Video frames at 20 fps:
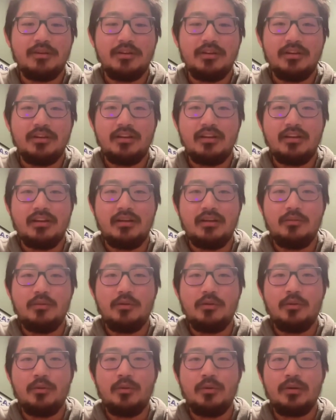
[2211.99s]
But
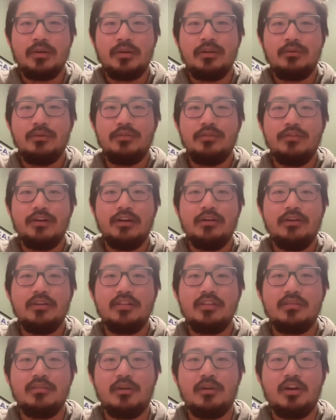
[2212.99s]
we're working with
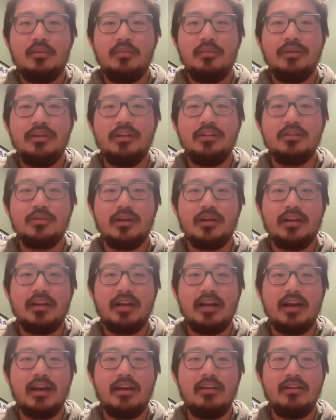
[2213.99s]
very small beans
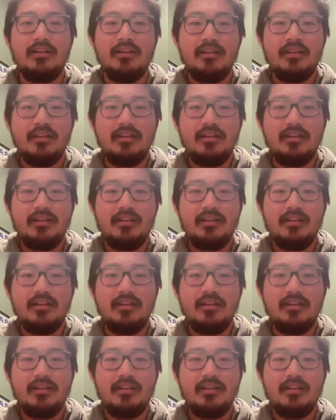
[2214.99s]
right now,